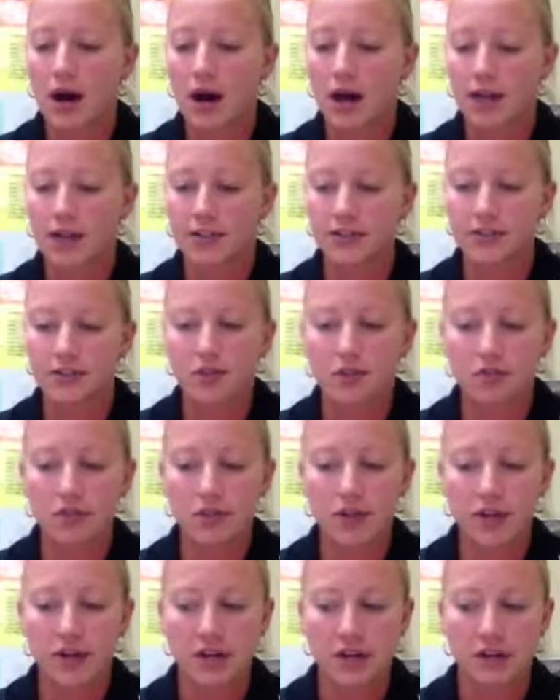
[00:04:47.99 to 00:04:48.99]
I don't
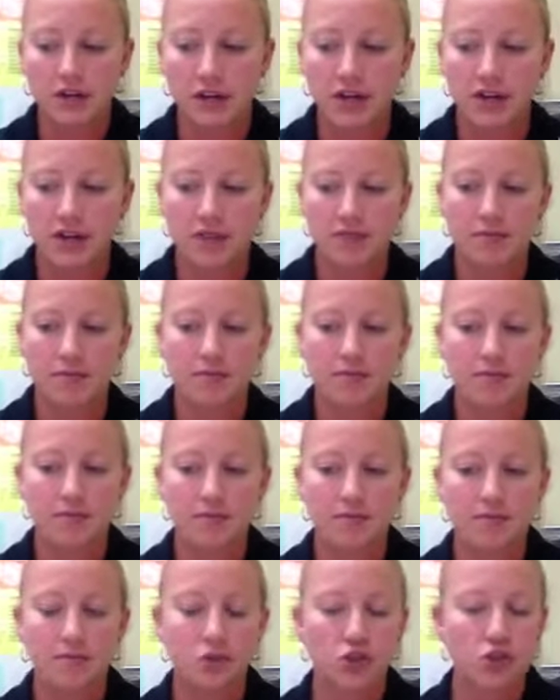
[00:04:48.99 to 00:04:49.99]
agree that
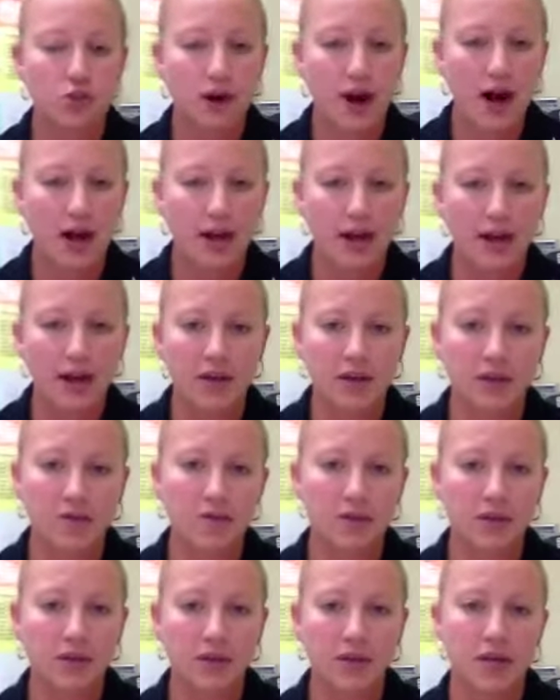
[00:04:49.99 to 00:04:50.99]
tracking or
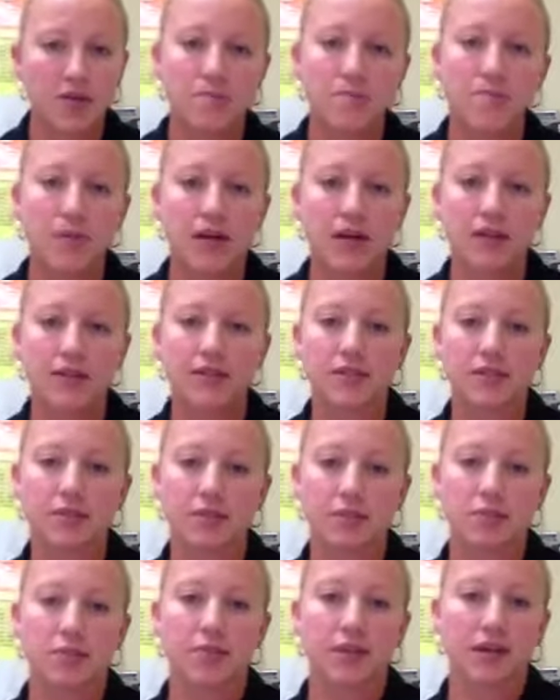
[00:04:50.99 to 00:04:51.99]
ability-based
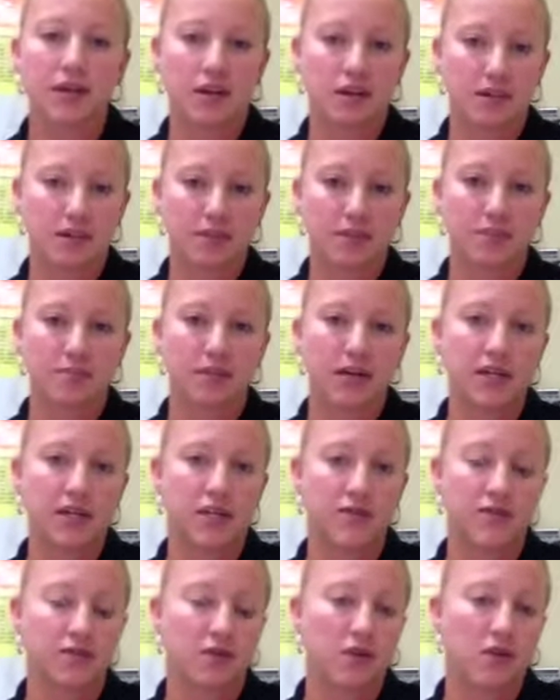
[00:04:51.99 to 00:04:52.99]
grouping is the
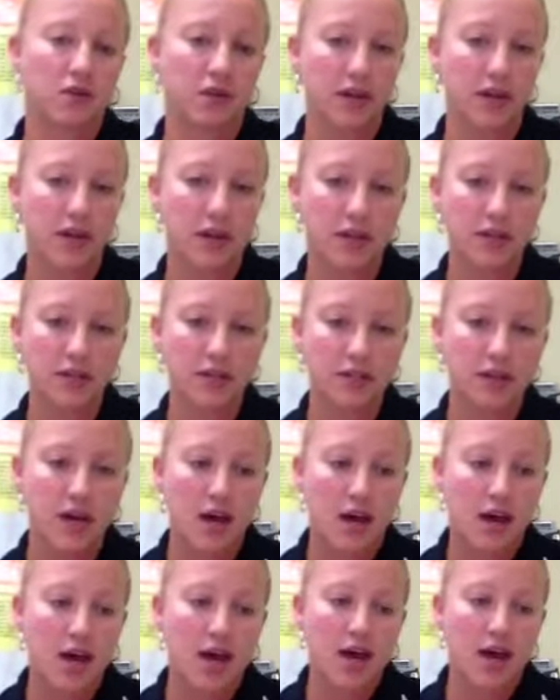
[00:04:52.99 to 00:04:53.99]
best for all kids.
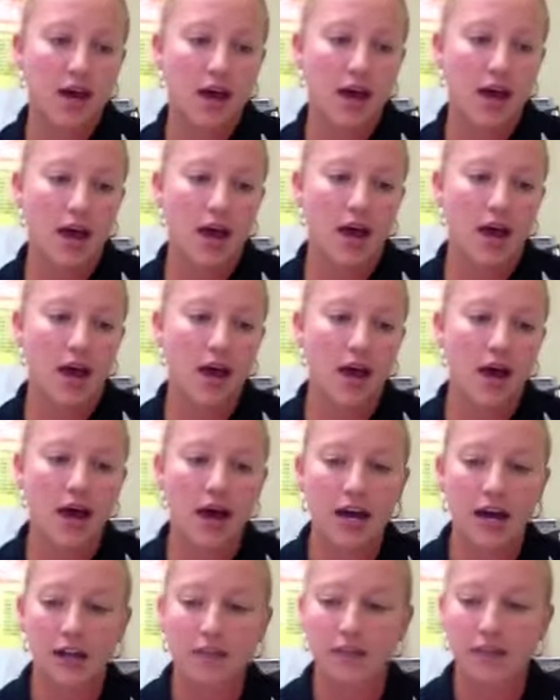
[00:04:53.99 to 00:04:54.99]

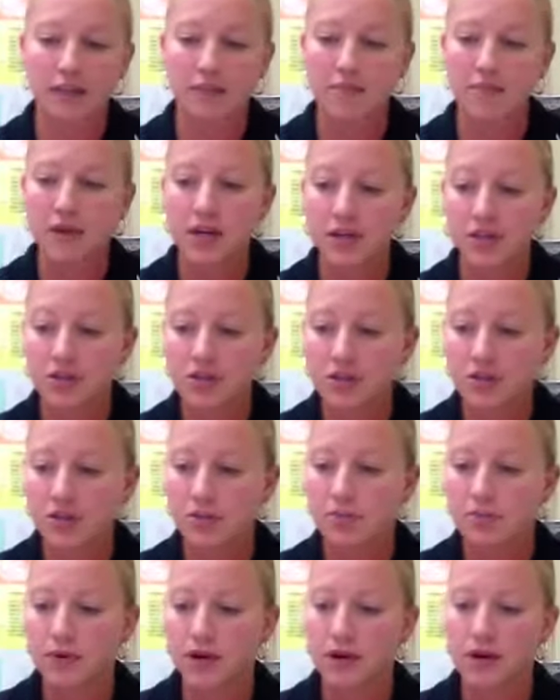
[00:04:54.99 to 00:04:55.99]
I think mixed
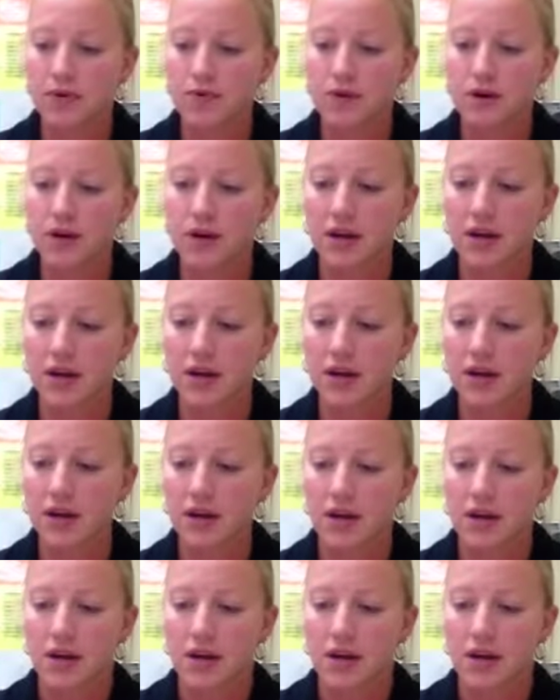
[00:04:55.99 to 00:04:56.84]
group and working